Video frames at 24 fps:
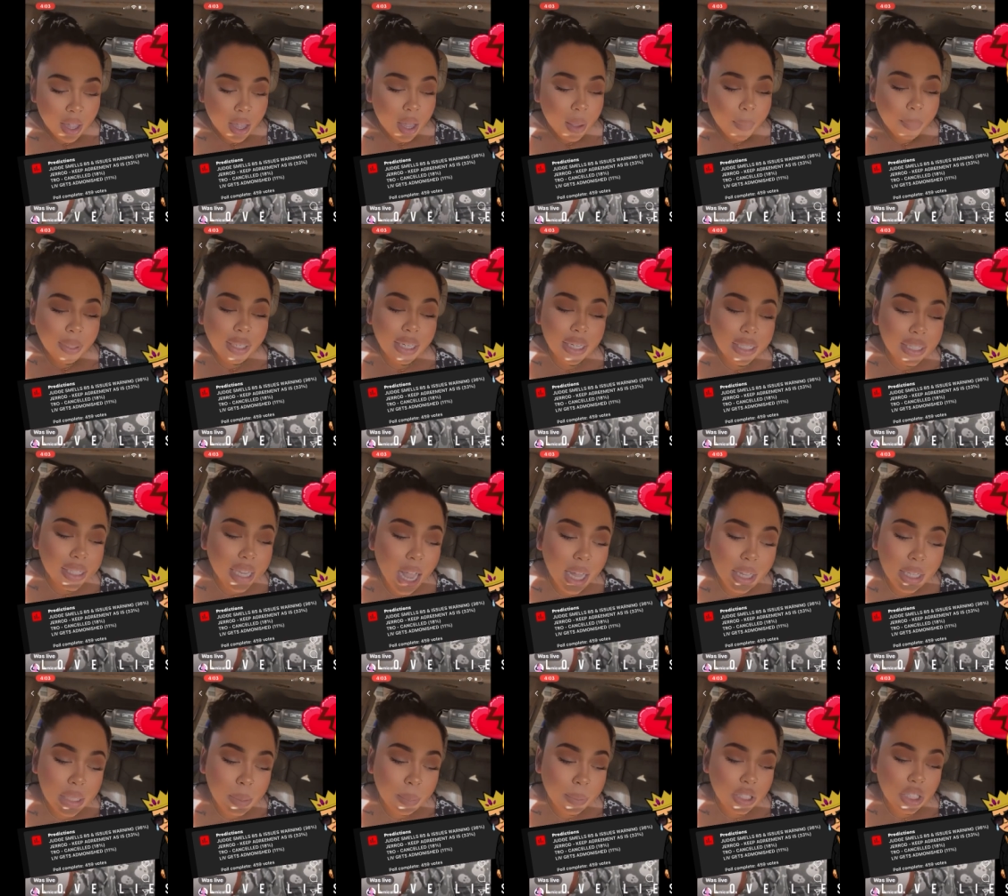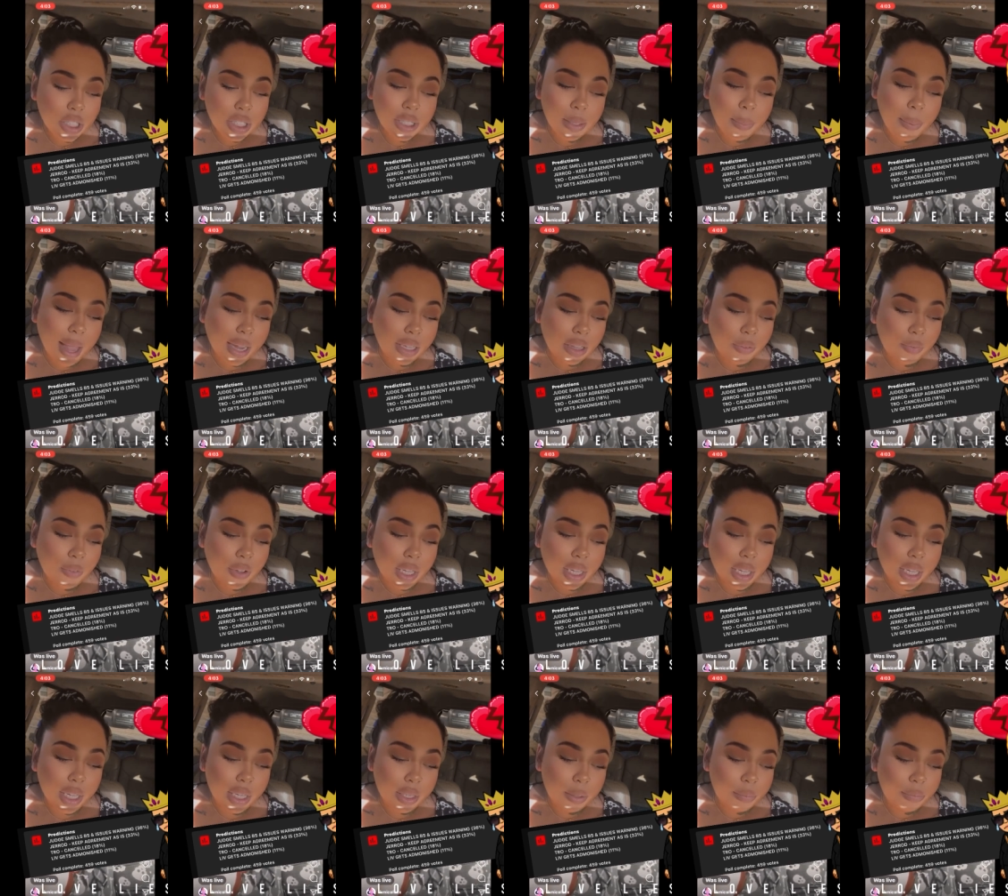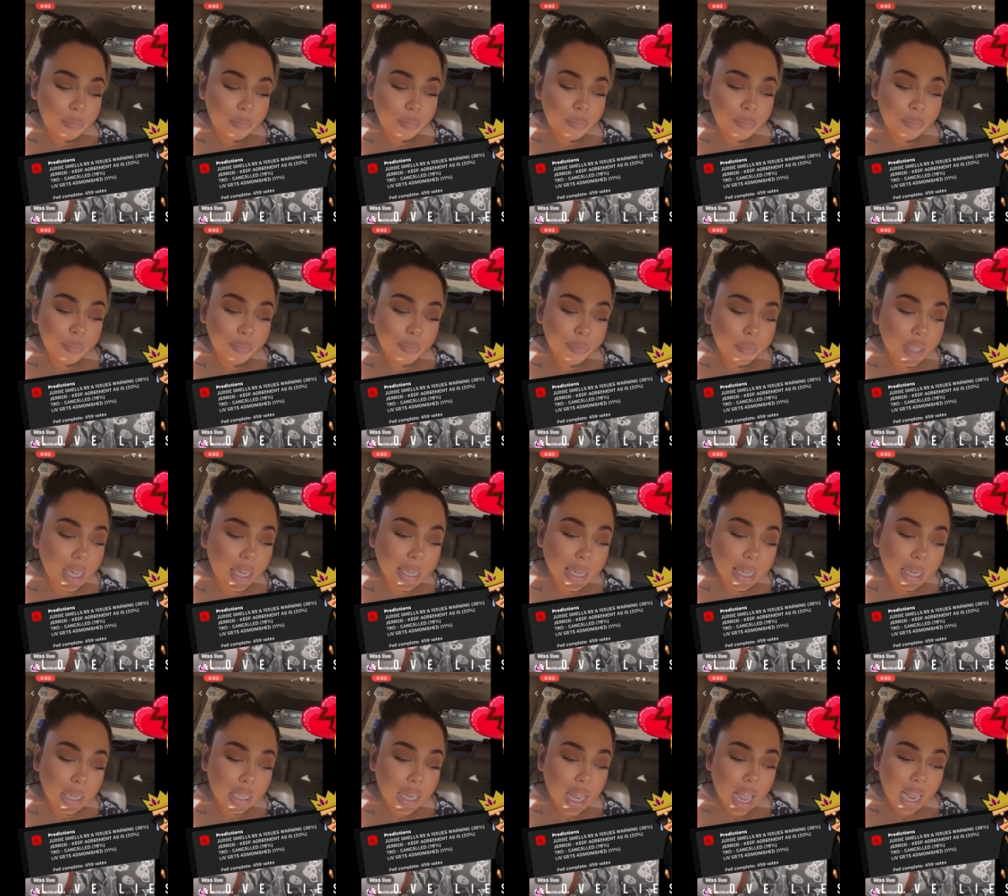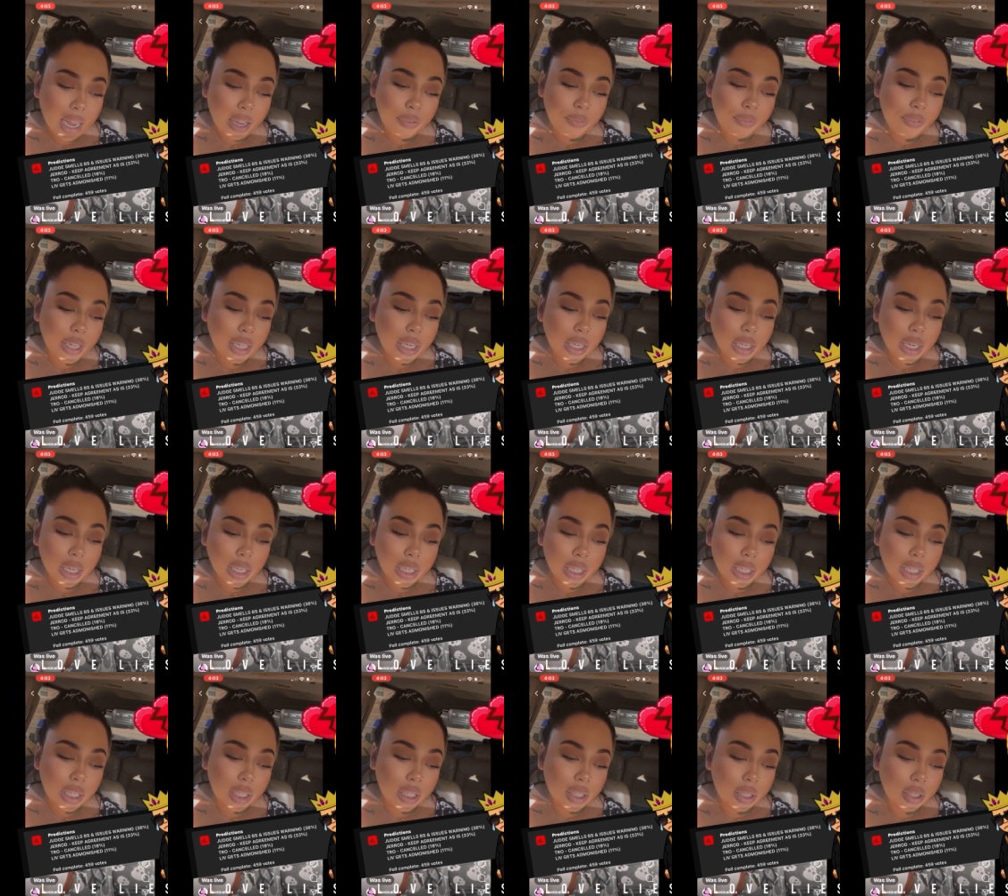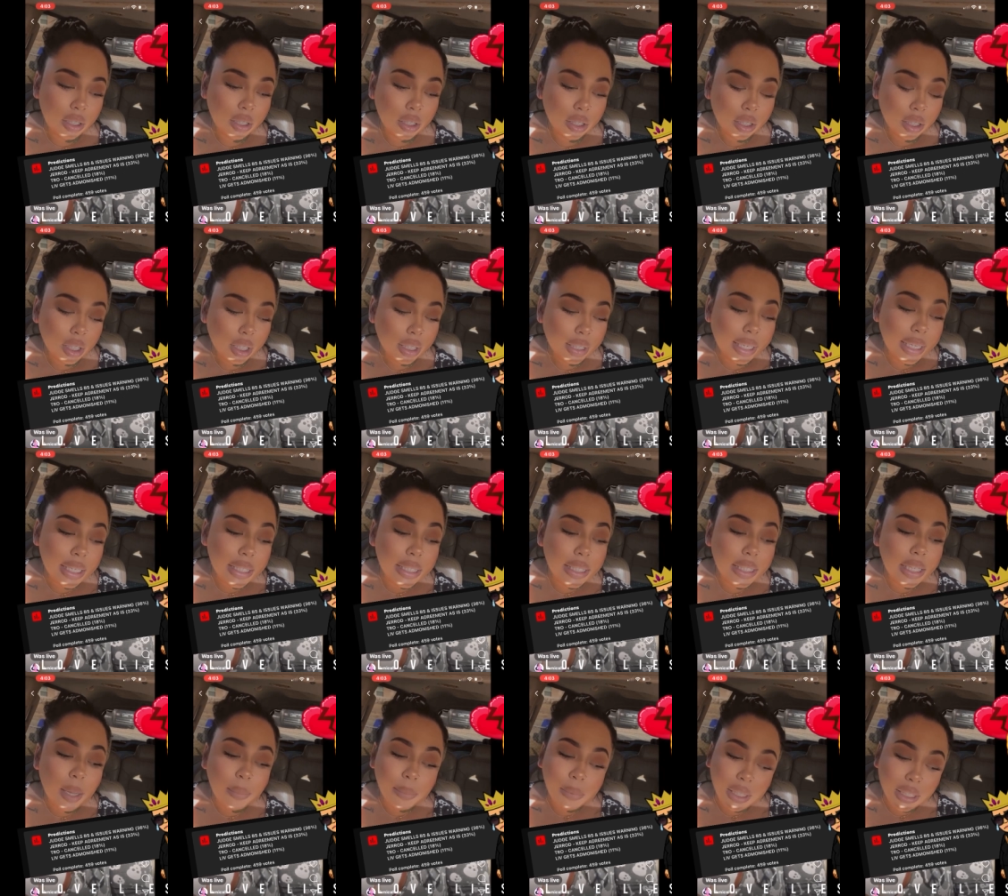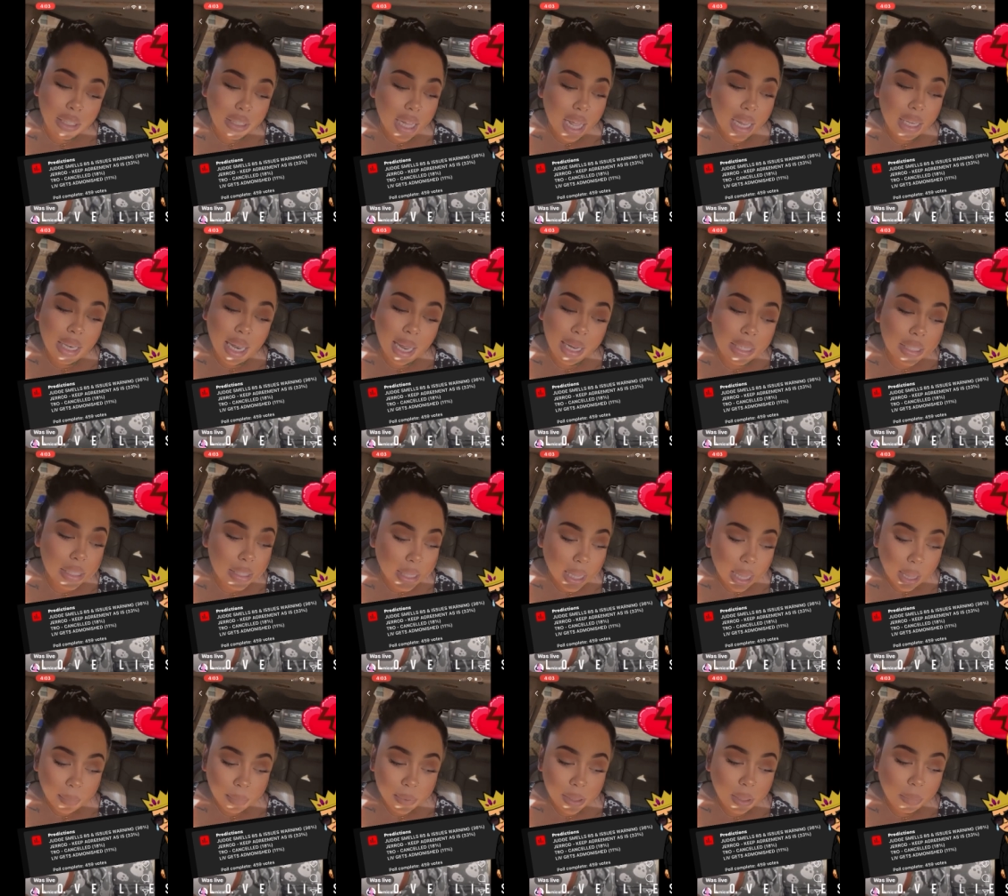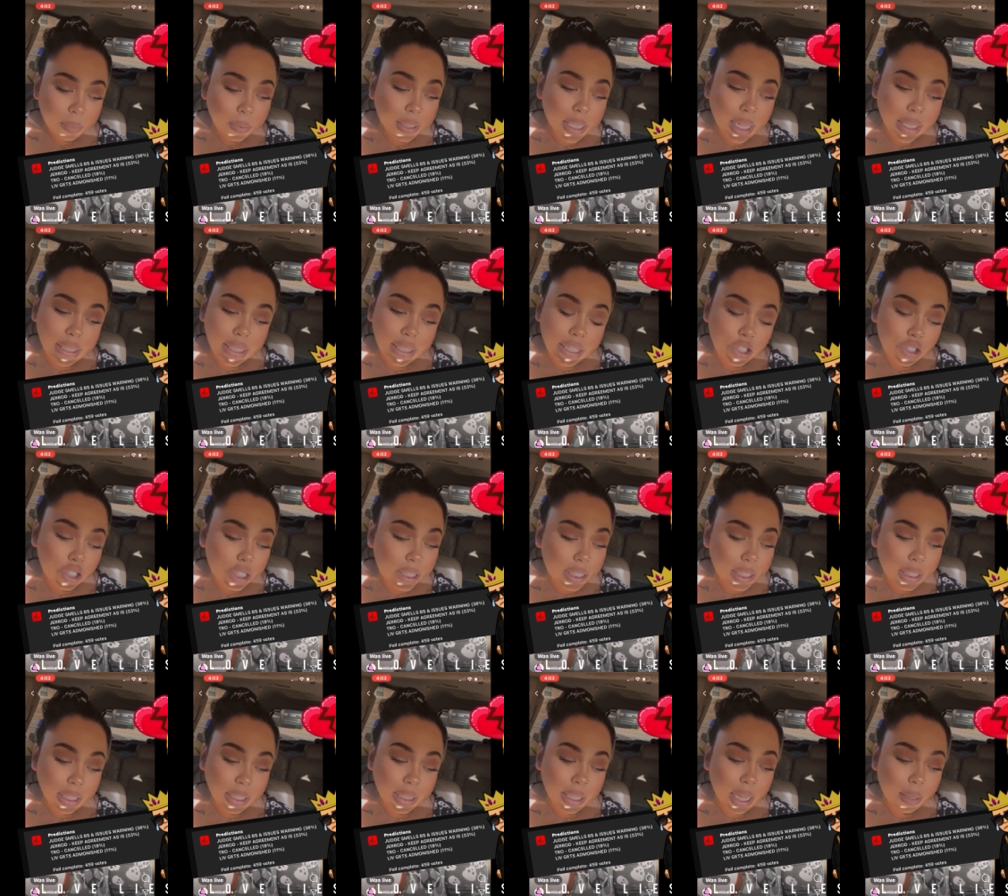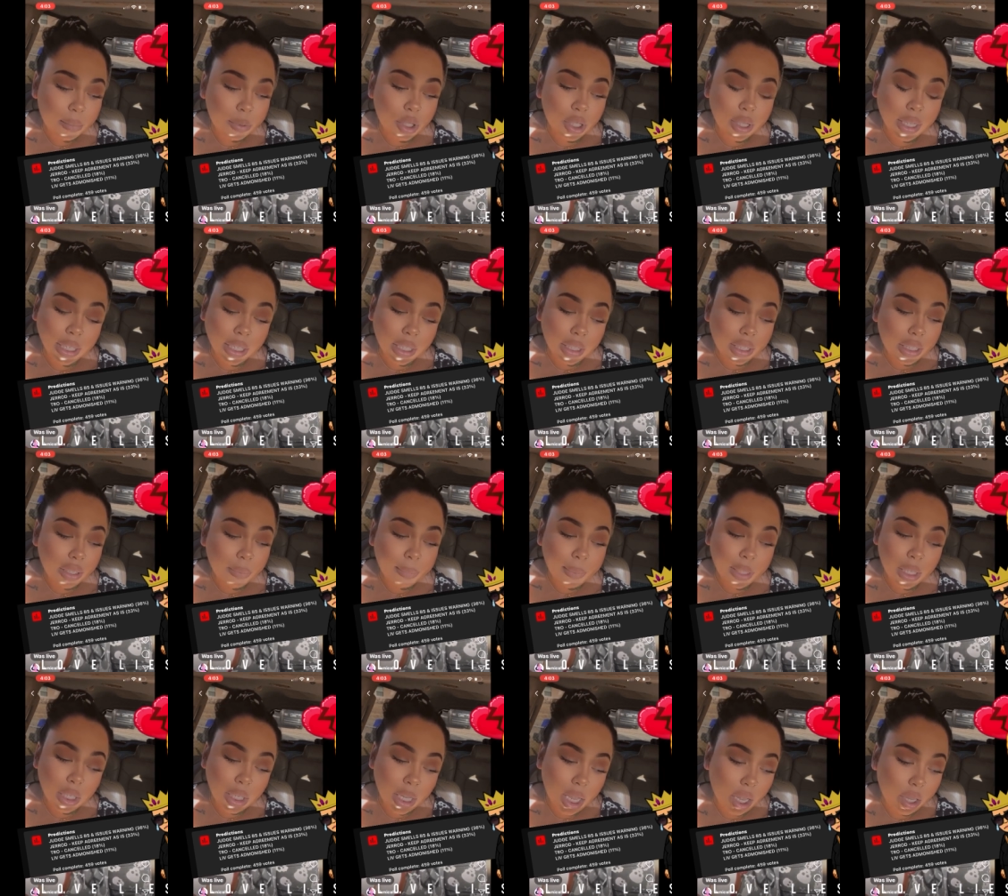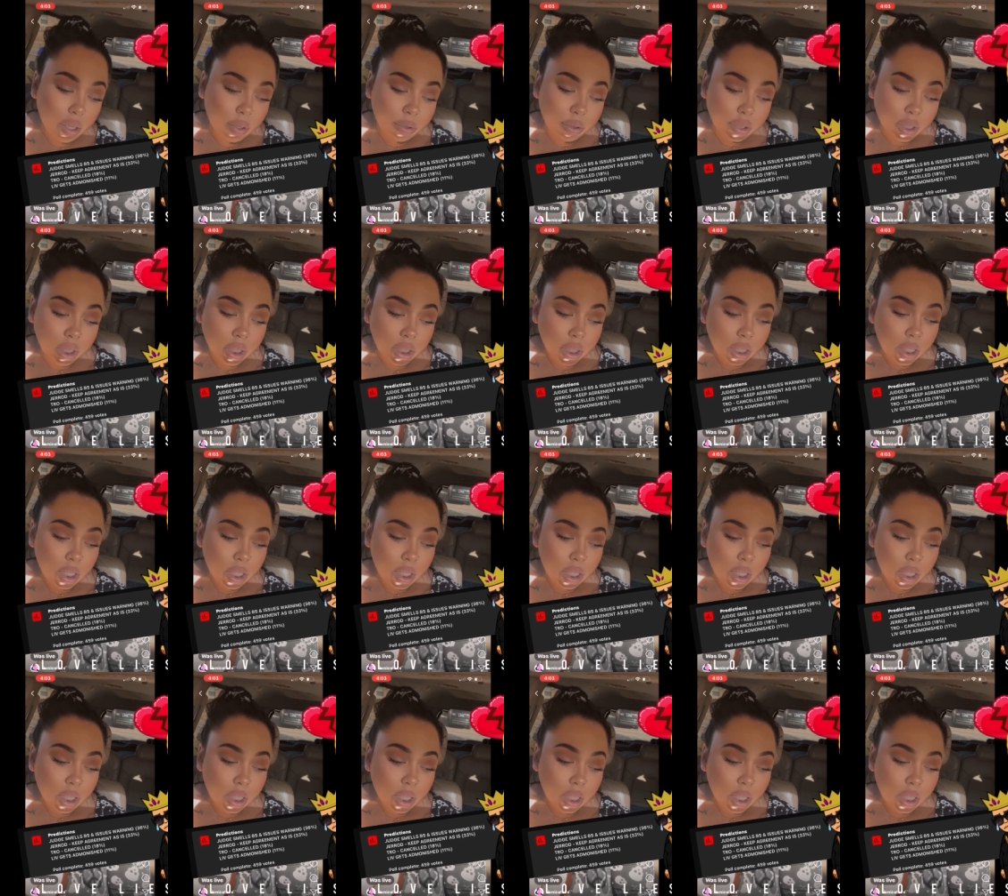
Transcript: Please tell these bitches to back the fuck up and get a life, get a nigga. Get something that likes them, something that's interested in them so they can leave me alone.